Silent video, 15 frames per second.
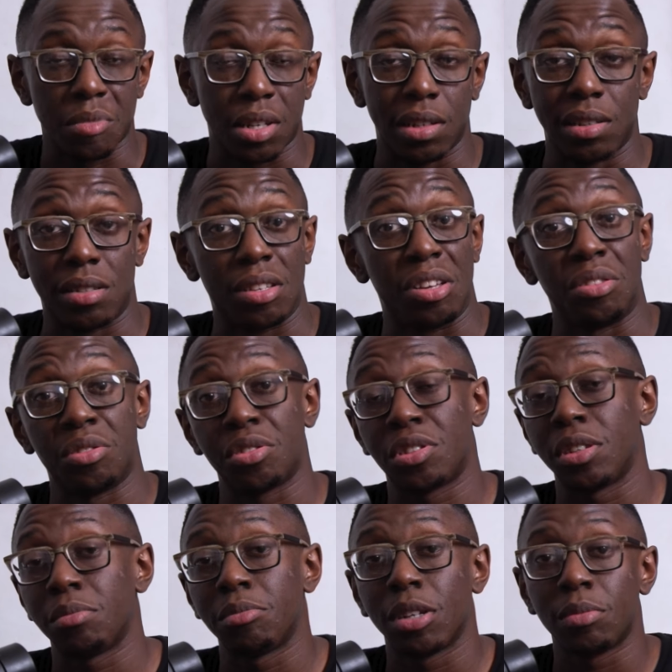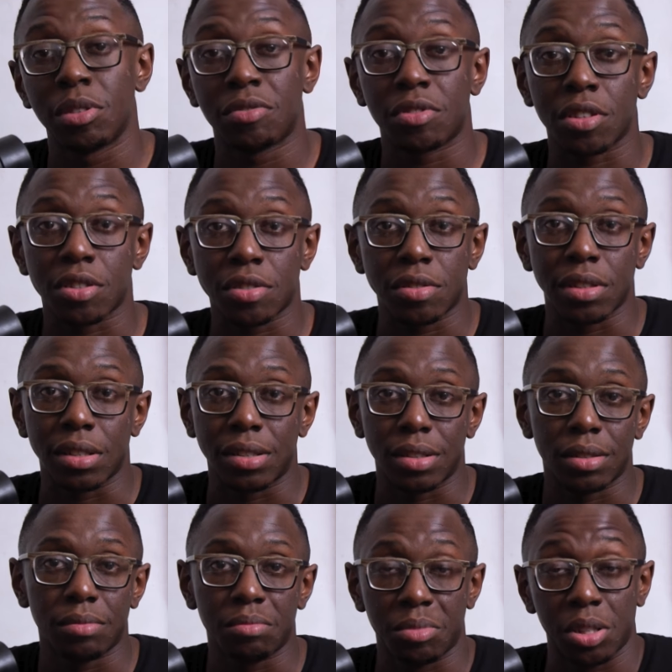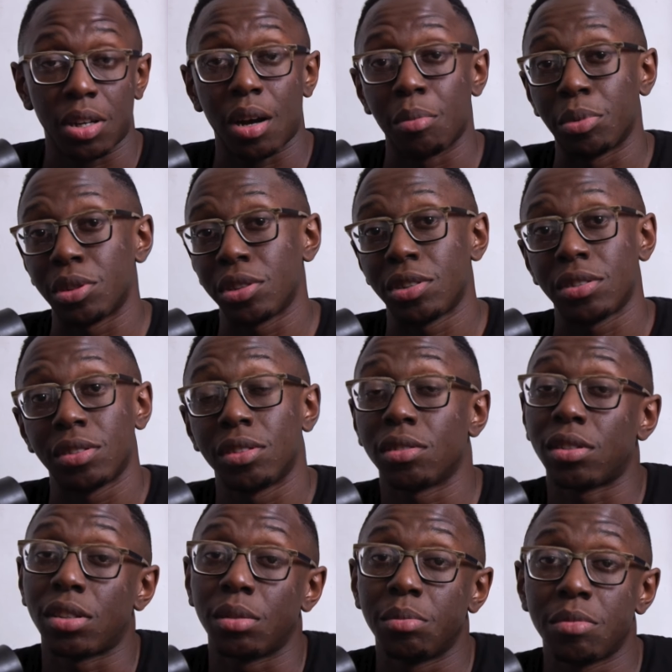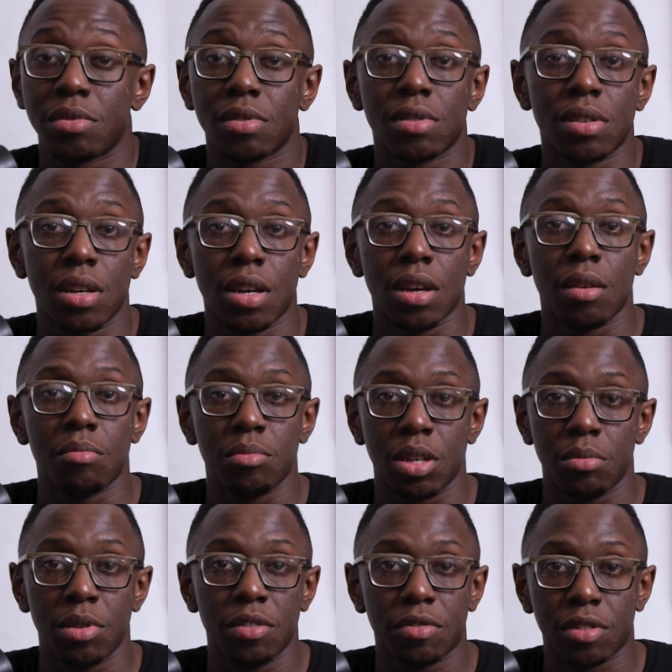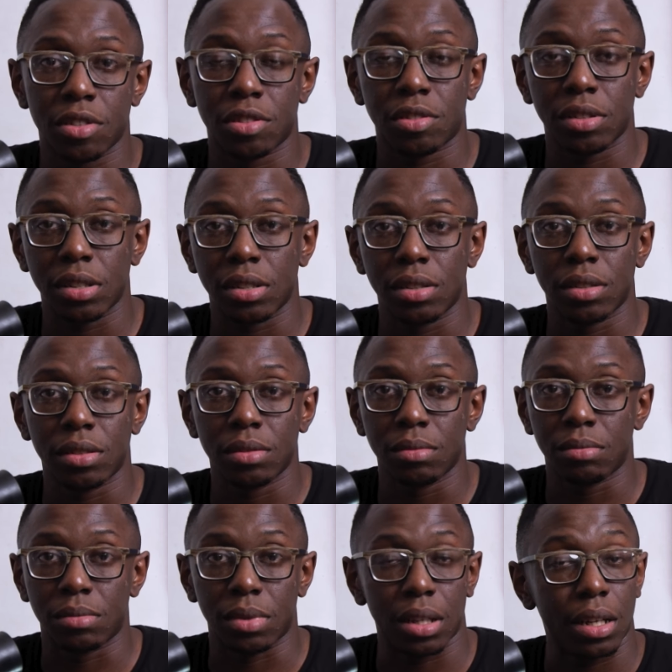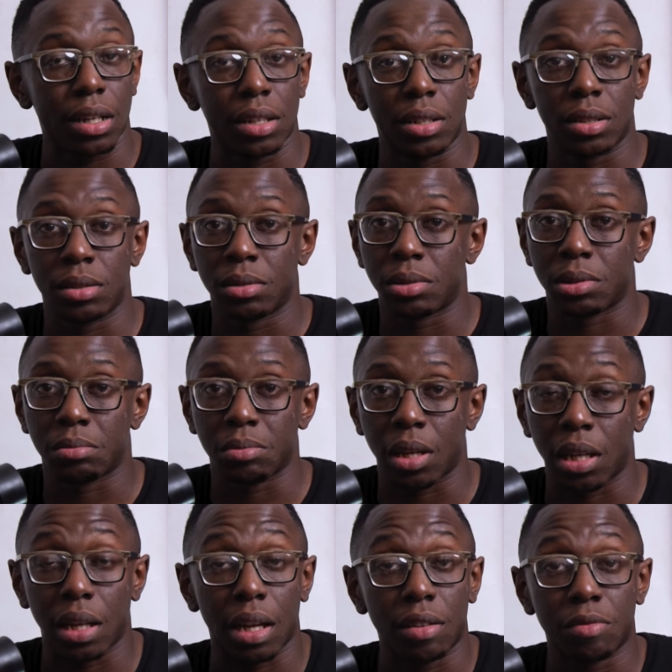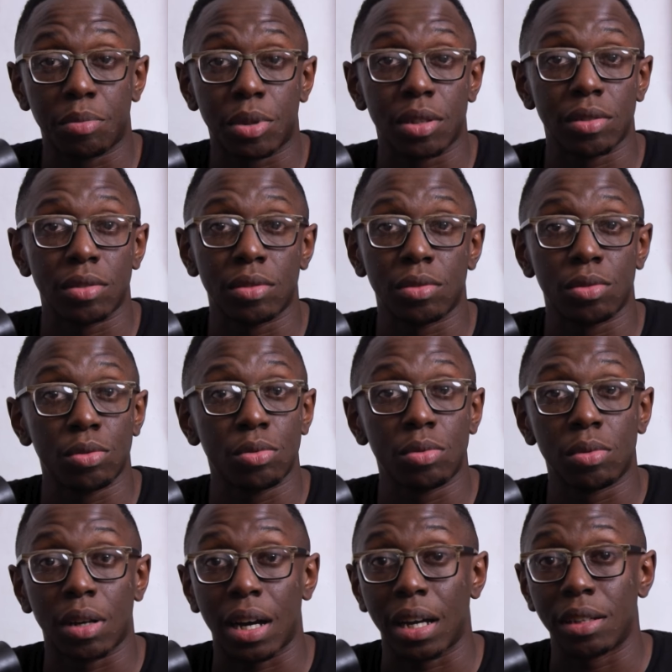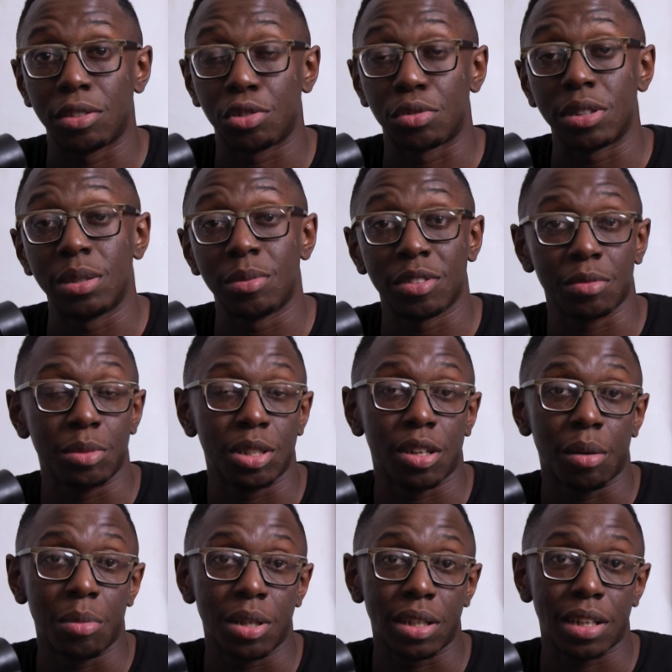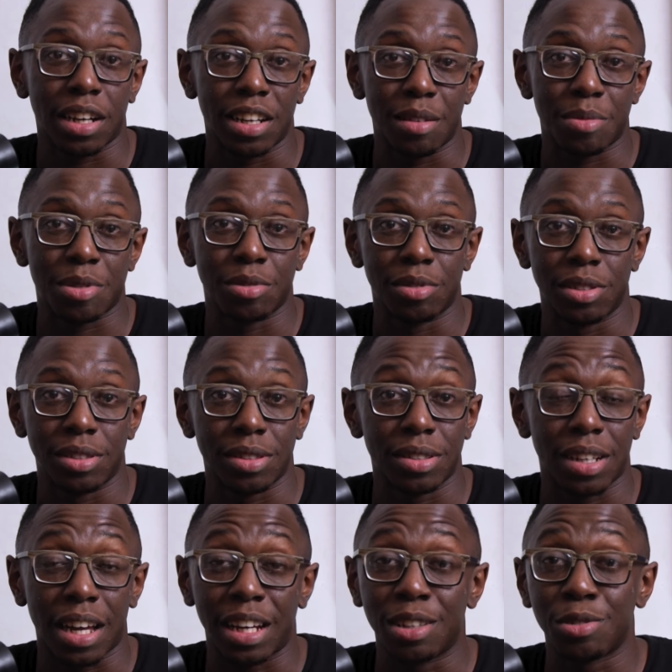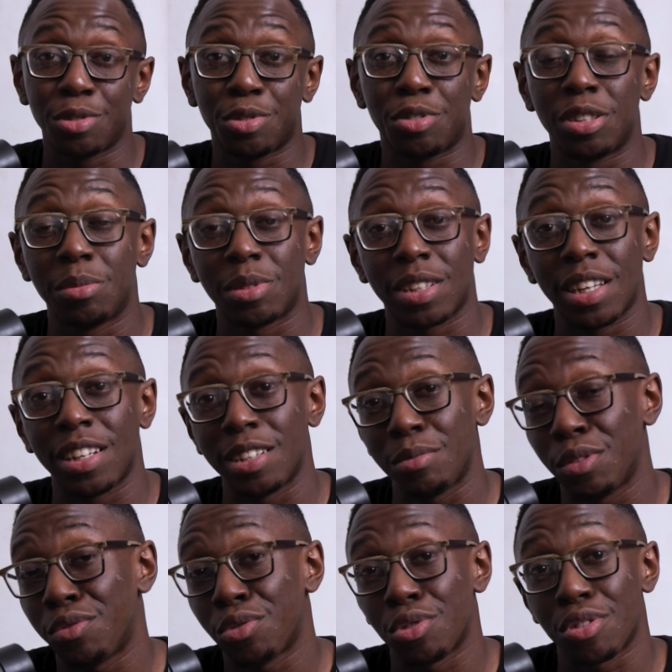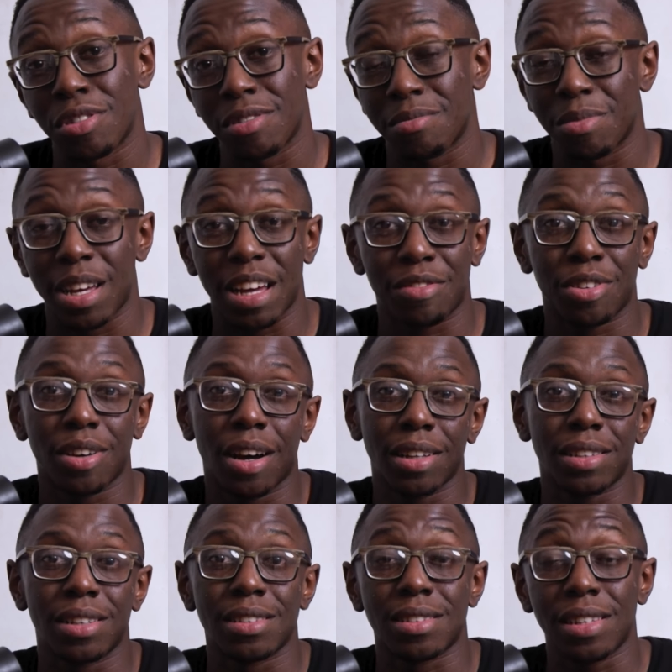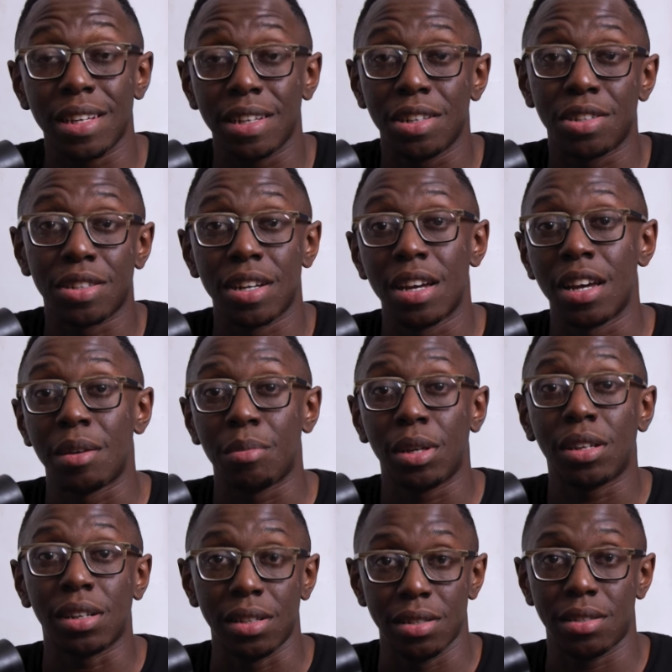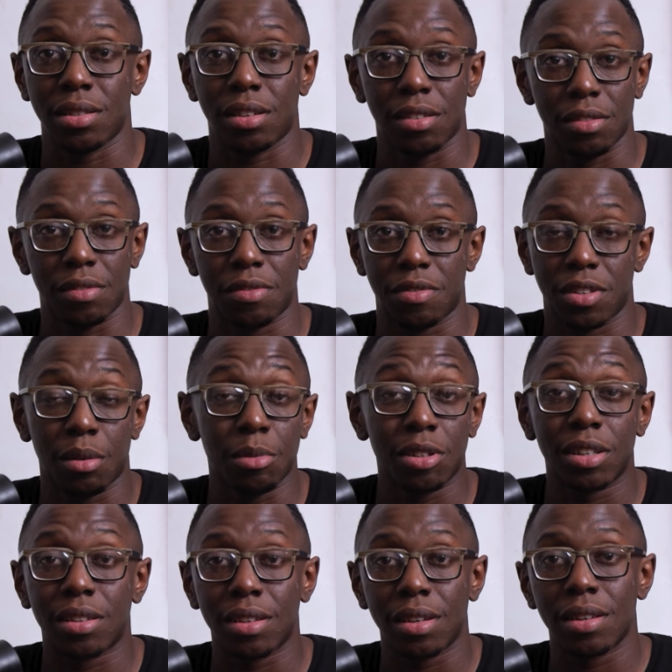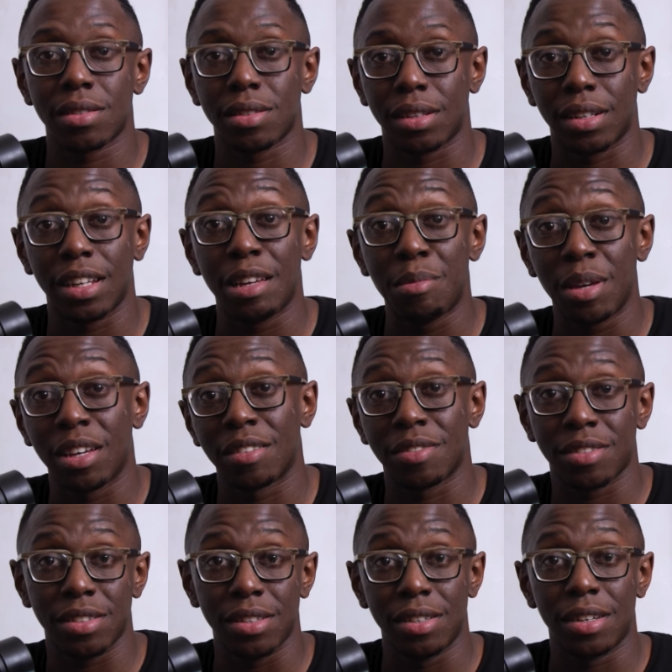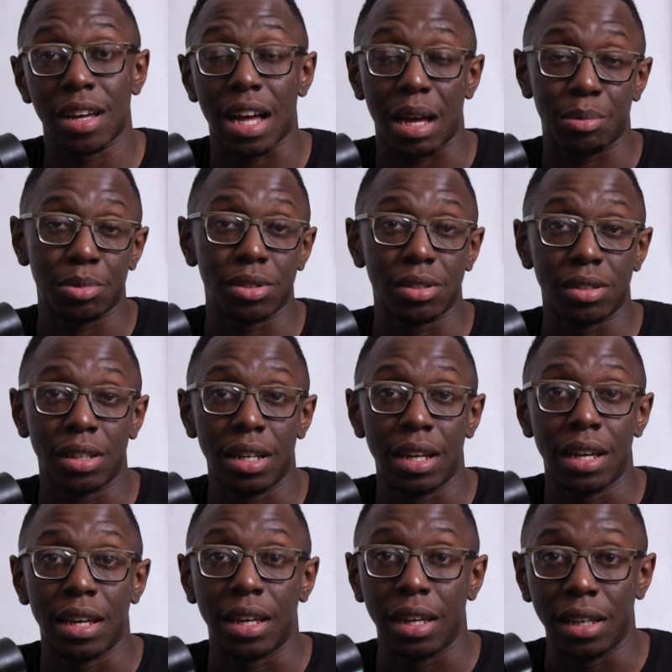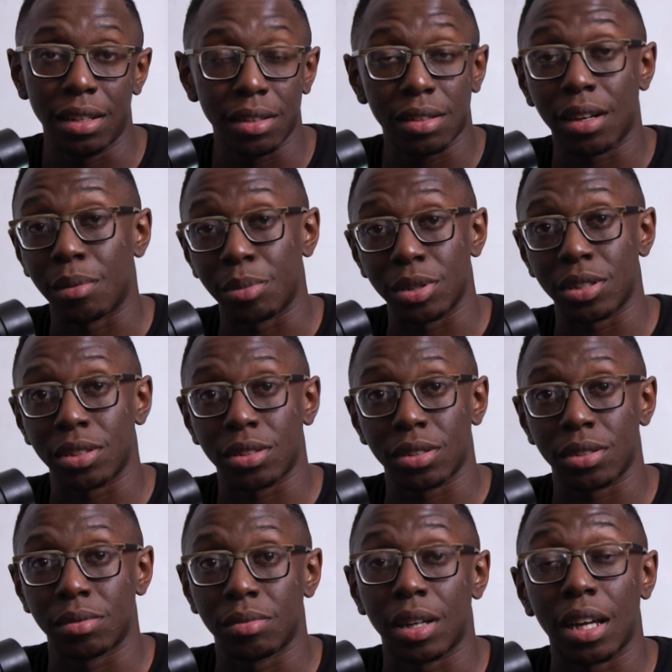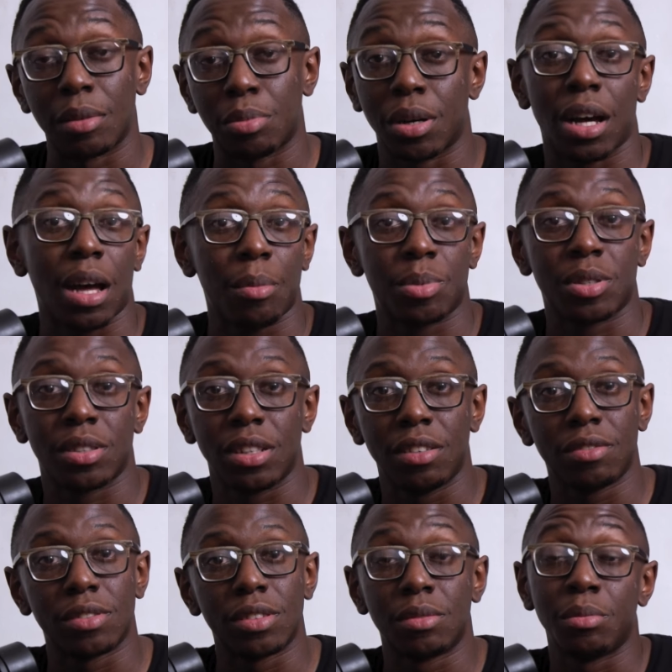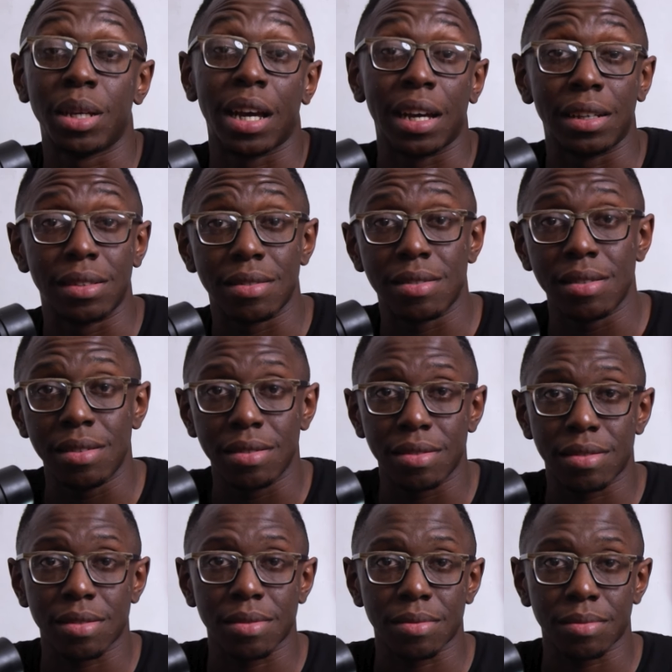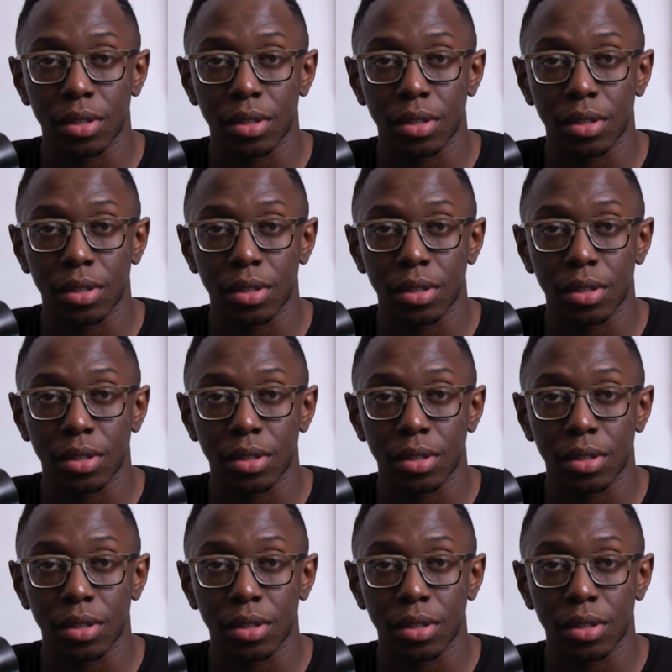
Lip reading: The censorship may be frustrating, the competition norms may be frustrating, and a lot of persons who had dreams of becoming a Calypsonian had those dreams killed before they ever got on stage because of some of the things that they may have seen happen in the competition and perhaps even behind the scenes.